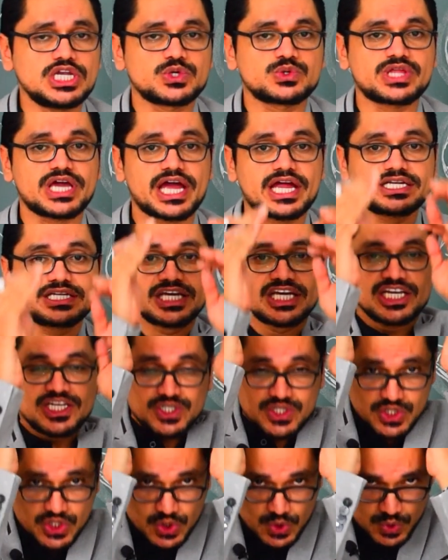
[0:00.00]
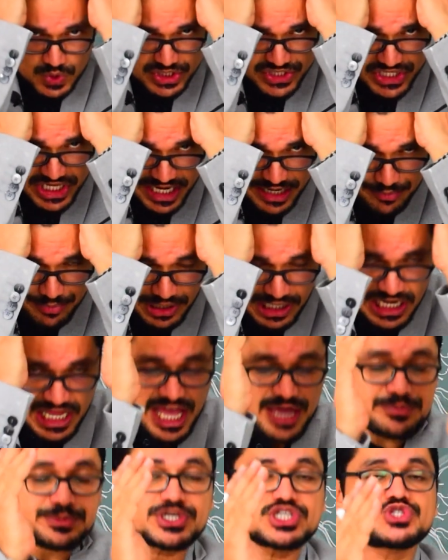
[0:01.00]
you that two cerebral
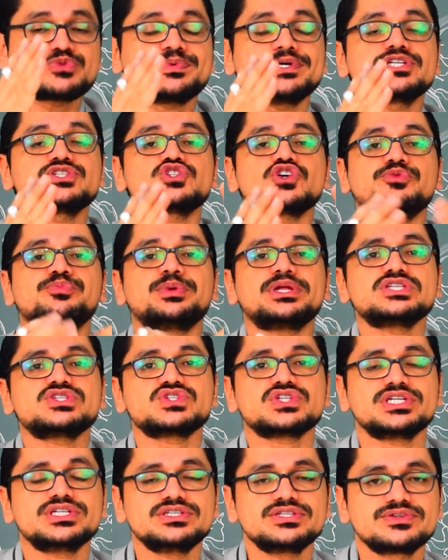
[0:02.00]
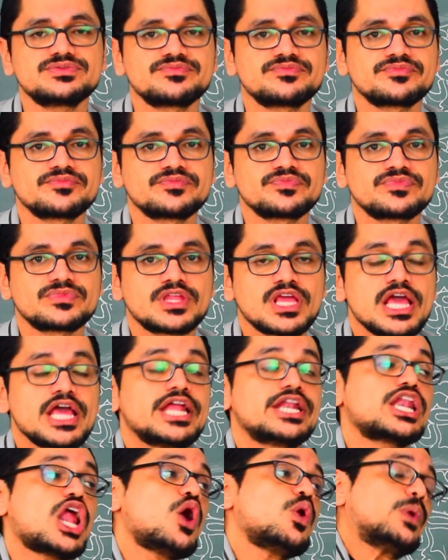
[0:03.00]
hemispheres are present.
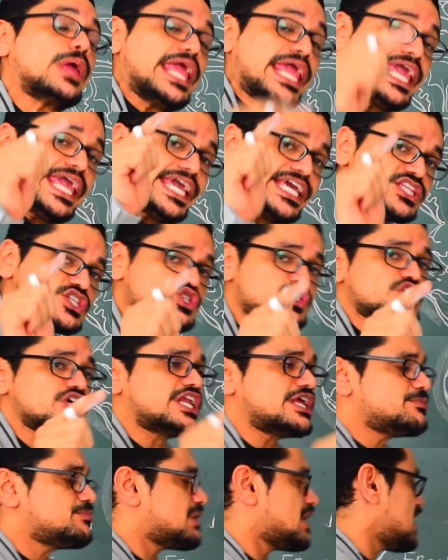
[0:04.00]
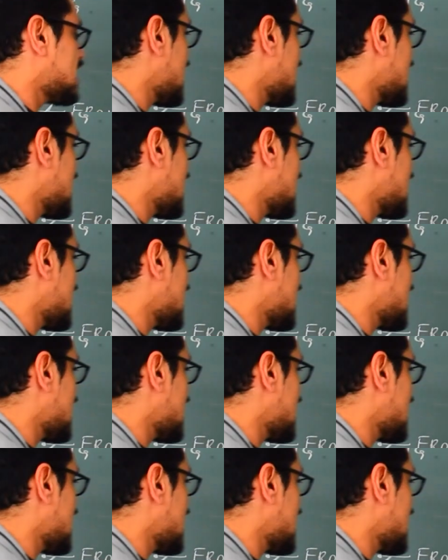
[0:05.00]
Now each cerebral